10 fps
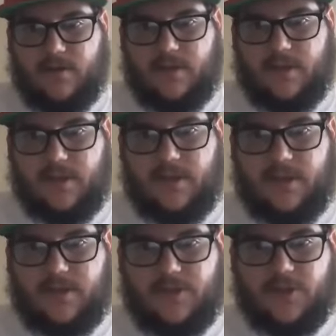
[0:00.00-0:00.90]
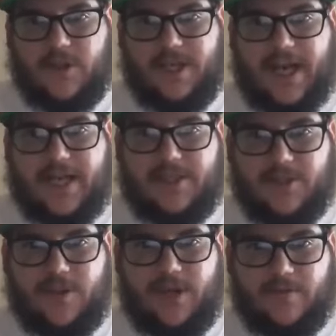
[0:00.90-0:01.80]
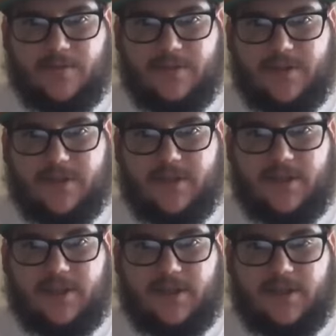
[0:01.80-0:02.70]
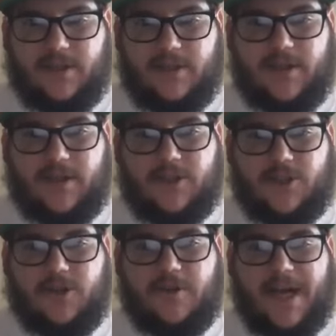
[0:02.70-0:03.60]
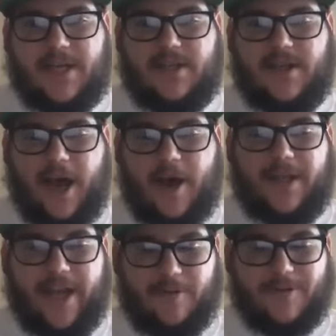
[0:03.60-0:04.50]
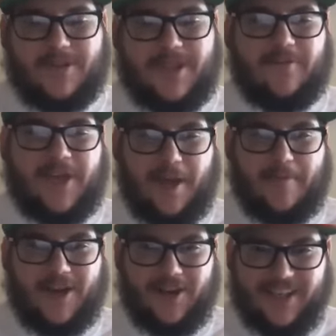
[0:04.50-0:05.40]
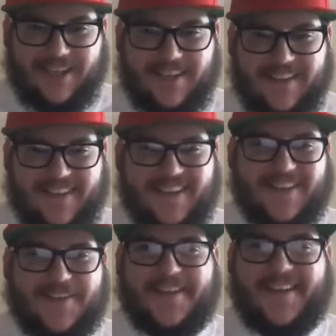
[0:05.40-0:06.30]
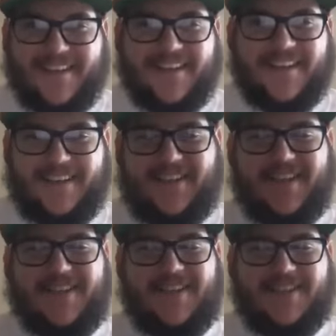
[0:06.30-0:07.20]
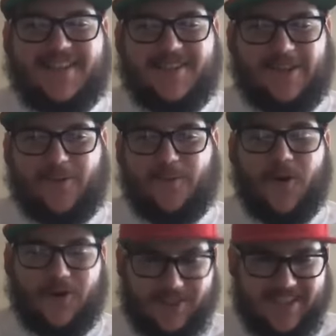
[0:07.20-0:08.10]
And there's only 92 albums. So imagine how many albums have came out in this world.